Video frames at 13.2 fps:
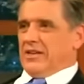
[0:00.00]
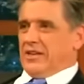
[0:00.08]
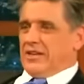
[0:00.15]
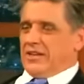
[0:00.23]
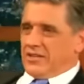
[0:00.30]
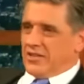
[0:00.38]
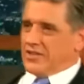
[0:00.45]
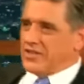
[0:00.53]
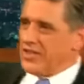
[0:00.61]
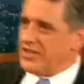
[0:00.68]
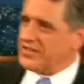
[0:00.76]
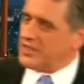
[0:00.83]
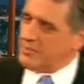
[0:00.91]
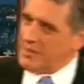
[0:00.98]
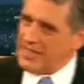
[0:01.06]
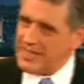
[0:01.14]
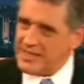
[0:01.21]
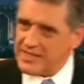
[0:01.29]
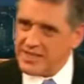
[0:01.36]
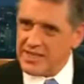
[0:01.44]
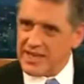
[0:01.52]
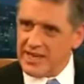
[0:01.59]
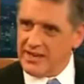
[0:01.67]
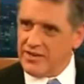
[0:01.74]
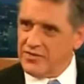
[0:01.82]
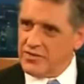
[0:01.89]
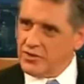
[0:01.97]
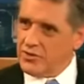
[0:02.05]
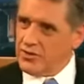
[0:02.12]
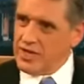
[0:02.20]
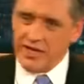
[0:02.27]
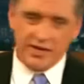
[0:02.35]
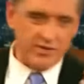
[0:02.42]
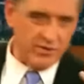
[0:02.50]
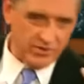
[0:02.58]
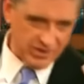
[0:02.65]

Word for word: okay, To you. me, he's the kind of, you know, heroes